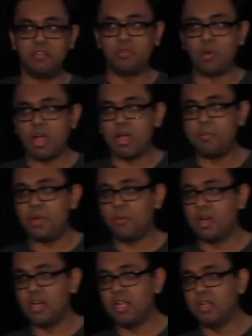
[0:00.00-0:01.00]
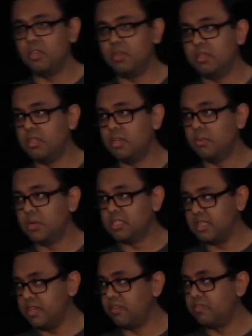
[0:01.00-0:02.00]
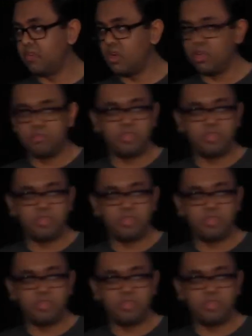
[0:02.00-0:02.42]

of Rob, I wanted to include the what's in it for all of